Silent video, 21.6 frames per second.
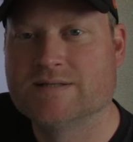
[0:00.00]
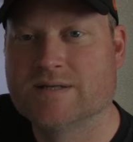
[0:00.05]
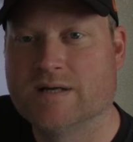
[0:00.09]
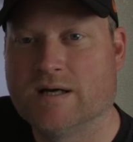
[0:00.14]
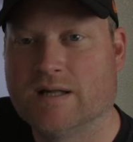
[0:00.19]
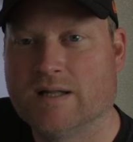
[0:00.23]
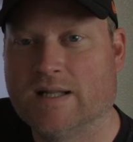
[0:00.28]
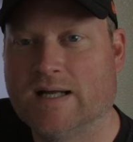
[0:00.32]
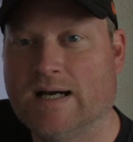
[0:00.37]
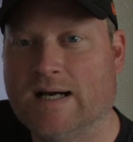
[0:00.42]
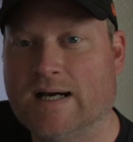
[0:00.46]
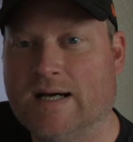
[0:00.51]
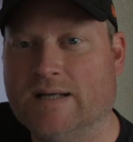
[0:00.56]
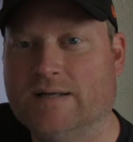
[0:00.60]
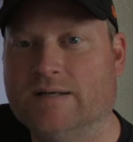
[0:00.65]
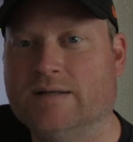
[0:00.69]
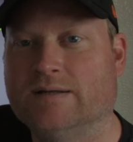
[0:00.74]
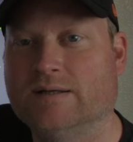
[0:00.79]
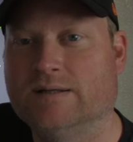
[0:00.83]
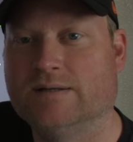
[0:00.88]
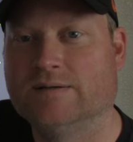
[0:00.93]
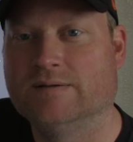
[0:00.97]
and all that,
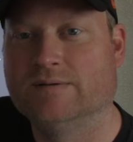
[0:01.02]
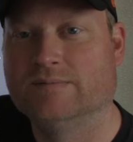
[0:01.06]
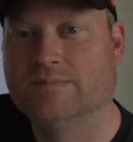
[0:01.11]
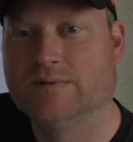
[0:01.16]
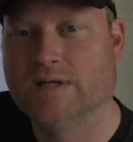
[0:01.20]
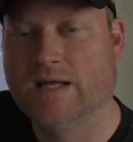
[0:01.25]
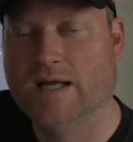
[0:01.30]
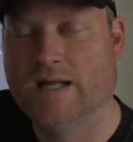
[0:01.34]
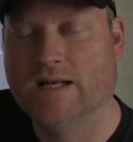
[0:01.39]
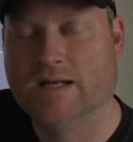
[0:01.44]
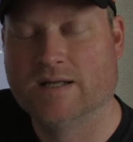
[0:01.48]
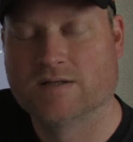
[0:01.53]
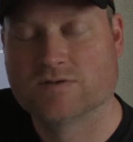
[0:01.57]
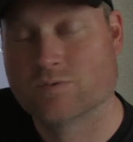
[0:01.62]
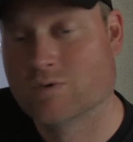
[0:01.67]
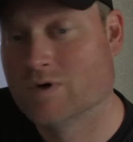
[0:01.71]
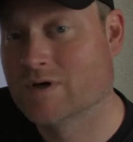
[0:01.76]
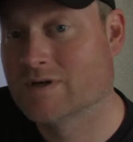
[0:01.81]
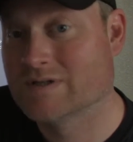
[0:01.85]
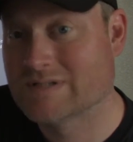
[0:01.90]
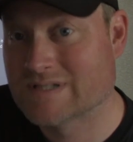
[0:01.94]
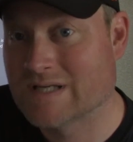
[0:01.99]
and it's
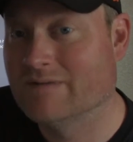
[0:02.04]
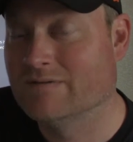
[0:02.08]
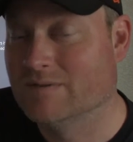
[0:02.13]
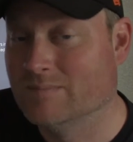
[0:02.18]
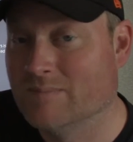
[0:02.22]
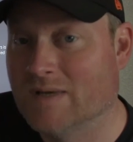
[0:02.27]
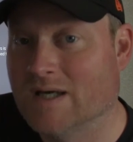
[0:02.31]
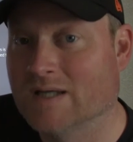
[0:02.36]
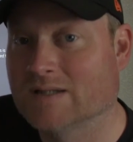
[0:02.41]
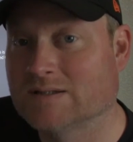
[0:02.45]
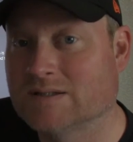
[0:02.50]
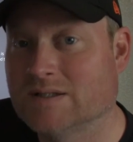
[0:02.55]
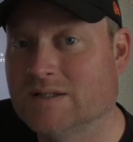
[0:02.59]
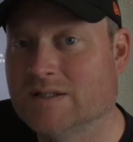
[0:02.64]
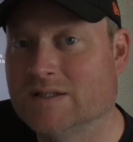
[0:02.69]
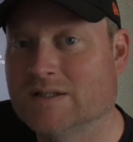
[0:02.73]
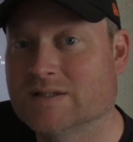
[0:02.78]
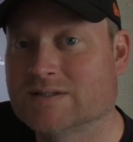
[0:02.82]
worth $7 to you to